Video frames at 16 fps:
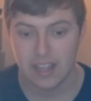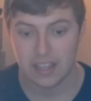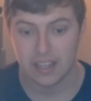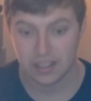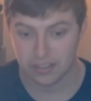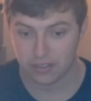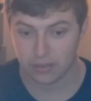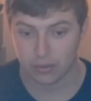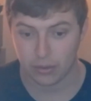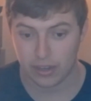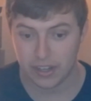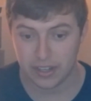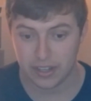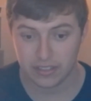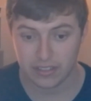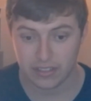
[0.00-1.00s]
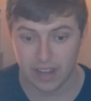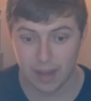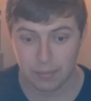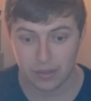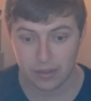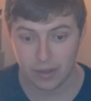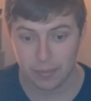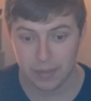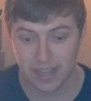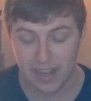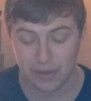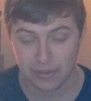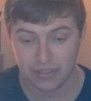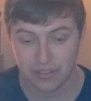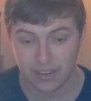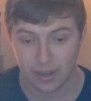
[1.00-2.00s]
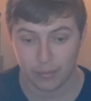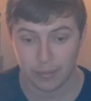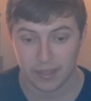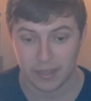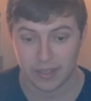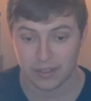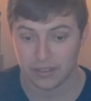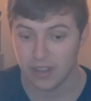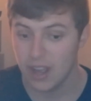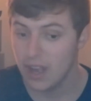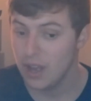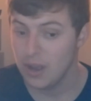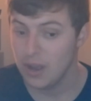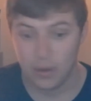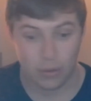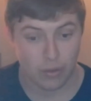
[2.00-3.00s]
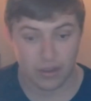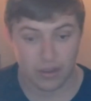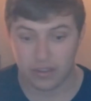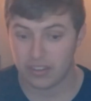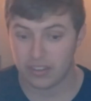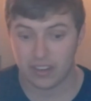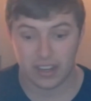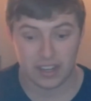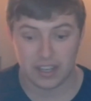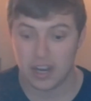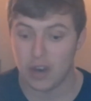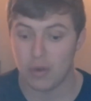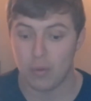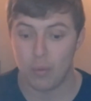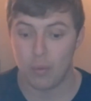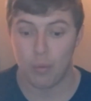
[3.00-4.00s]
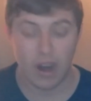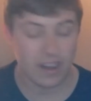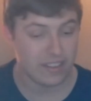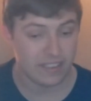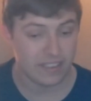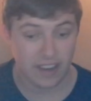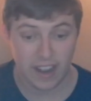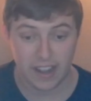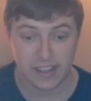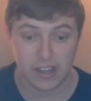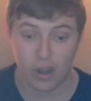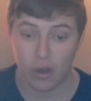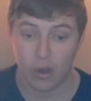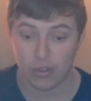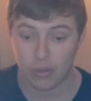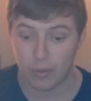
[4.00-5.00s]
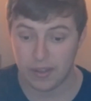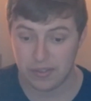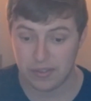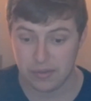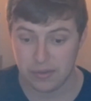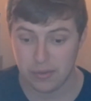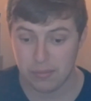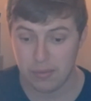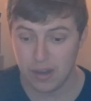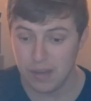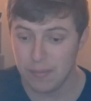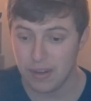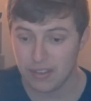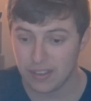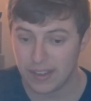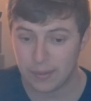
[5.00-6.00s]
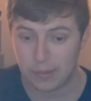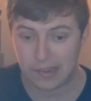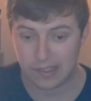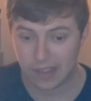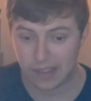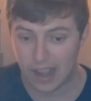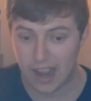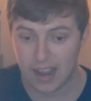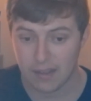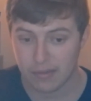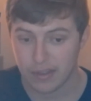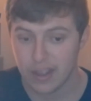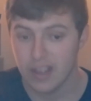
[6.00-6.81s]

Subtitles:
This is where you can stop clipping out stuff, because we're just going to go one take all the way through, pretty much like we're live.